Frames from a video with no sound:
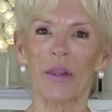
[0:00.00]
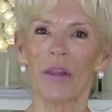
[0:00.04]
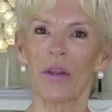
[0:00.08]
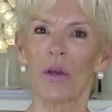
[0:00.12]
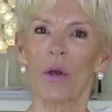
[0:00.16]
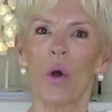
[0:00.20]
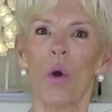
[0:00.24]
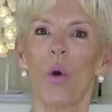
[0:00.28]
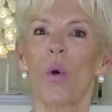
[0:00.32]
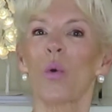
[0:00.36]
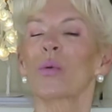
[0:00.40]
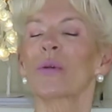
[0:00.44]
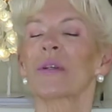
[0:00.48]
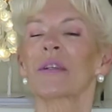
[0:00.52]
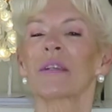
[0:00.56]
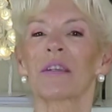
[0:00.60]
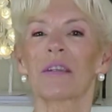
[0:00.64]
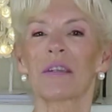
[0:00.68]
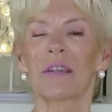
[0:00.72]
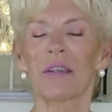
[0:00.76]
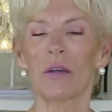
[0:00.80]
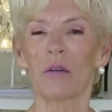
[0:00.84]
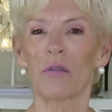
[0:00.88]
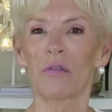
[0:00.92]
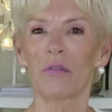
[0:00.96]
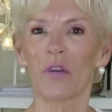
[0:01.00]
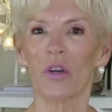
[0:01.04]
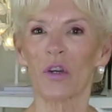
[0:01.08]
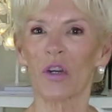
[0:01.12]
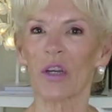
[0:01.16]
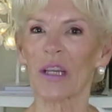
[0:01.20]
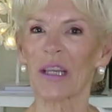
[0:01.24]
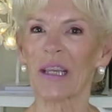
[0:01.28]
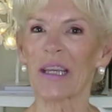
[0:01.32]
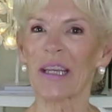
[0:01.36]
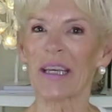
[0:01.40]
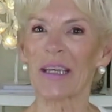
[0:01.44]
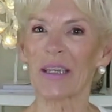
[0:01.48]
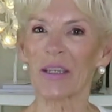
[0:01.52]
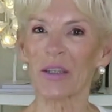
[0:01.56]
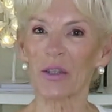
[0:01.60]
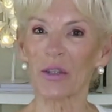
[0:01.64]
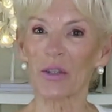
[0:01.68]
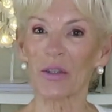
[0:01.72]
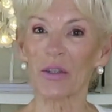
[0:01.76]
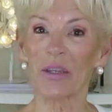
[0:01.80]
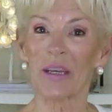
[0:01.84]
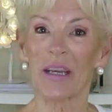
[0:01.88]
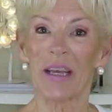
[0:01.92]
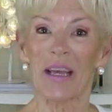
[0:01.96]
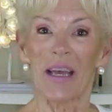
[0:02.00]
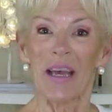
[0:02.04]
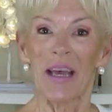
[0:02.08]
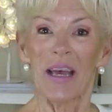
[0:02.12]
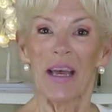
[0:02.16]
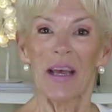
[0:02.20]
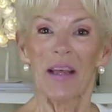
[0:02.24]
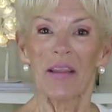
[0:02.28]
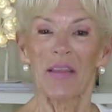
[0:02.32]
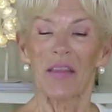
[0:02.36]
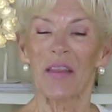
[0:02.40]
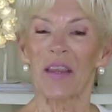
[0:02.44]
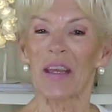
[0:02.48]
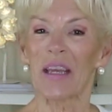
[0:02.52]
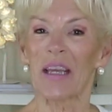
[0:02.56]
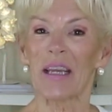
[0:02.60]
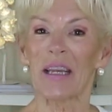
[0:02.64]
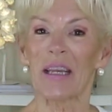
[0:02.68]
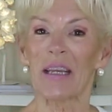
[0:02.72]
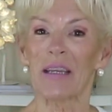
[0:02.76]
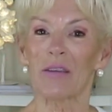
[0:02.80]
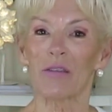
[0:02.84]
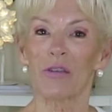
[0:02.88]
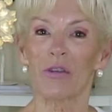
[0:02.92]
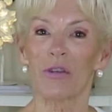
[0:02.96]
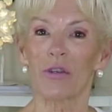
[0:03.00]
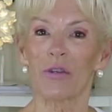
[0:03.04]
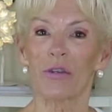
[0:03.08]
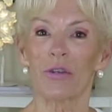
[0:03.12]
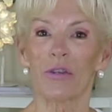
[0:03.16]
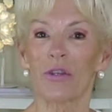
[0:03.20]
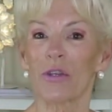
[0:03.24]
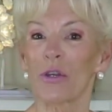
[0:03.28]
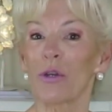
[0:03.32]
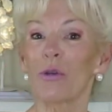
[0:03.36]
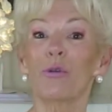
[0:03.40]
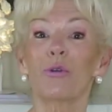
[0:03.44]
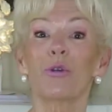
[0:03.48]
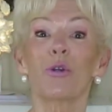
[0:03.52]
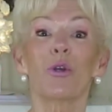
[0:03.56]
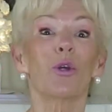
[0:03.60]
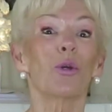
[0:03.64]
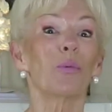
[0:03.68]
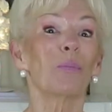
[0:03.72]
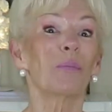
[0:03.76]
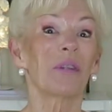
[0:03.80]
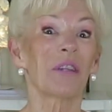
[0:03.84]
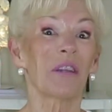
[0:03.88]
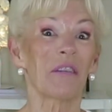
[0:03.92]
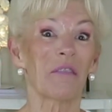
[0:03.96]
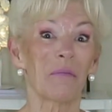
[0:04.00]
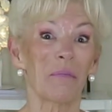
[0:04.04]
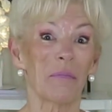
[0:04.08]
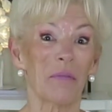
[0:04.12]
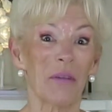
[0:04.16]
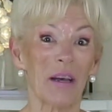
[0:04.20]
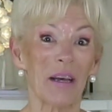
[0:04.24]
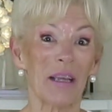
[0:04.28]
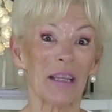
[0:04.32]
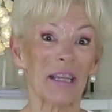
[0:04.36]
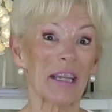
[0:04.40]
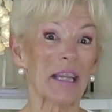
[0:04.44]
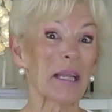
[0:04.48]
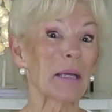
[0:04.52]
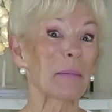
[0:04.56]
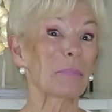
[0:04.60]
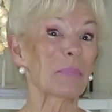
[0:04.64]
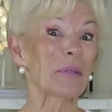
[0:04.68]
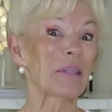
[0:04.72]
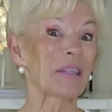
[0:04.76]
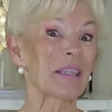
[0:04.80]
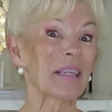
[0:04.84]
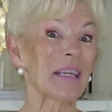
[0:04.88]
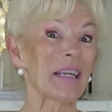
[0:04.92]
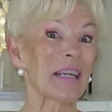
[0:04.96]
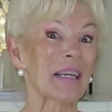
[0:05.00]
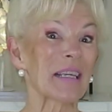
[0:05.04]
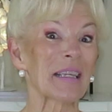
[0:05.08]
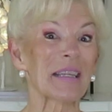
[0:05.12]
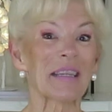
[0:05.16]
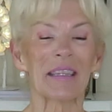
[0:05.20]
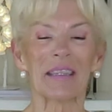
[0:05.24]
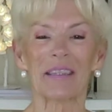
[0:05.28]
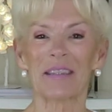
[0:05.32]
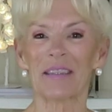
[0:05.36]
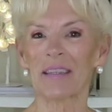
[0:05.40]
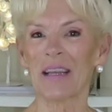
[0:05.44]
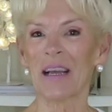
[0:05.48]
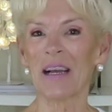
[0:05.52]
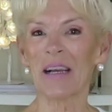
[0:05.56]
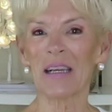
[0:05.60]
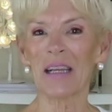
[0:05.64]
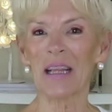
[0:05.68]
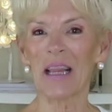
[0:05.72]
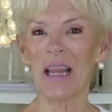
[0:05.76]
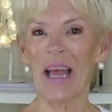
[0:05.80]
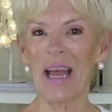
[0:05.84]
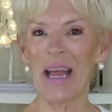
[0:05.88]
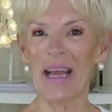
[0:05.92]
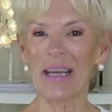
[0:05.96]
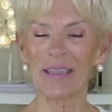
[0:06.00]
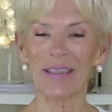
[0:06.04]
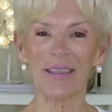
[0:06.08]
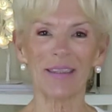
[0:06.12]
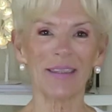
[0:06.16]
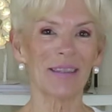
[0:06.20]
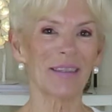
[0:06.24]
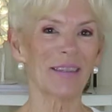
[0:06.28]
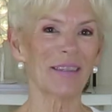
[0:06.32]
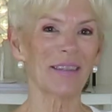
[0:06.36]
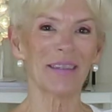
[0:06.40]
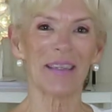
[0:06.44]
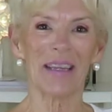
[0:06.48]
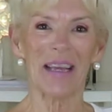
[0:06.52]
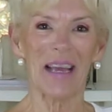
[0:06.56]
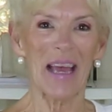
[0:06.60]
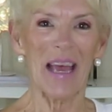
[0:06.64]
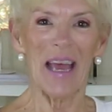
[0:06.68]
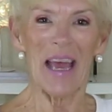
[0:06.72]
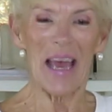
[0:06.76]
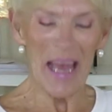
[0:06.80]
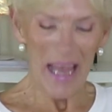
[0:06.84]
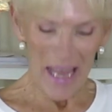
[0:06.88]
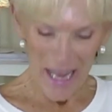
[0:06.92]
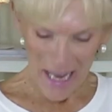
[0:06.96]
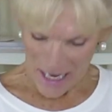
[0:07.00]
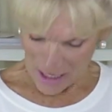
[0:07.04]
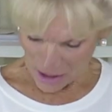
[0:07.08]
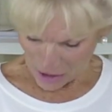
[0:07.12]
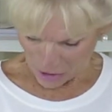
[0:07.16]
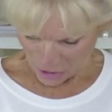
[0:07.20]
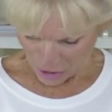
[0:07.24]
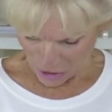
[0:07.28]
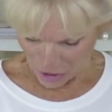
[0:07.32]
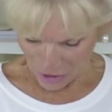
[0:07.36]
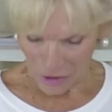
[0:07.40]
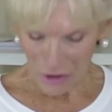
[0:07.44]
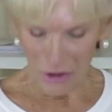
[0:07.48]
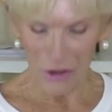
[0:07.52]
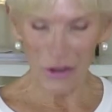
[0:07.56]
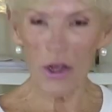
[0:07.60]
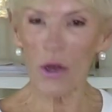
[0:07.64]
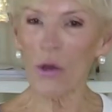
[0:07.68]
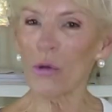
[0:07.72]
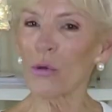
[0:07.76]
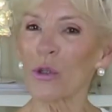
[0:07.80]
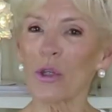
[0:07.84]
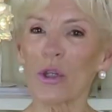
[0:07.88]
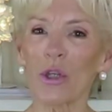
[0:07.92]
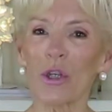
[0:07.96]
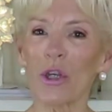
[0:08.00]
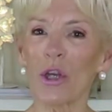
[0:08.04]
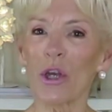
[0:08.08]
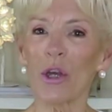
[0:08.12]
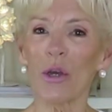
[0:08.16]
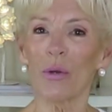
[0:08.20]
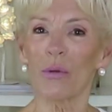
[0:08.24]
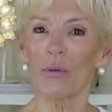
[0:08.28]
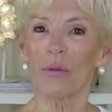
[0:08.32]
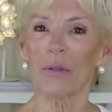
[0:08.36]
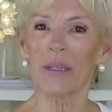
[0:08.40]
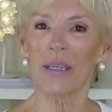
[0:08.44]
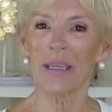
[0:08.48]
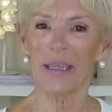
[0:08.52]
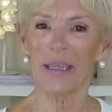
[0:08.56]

with gold and silver glitter, the two tubes of lipstick, the sunglasses. It's just so cute.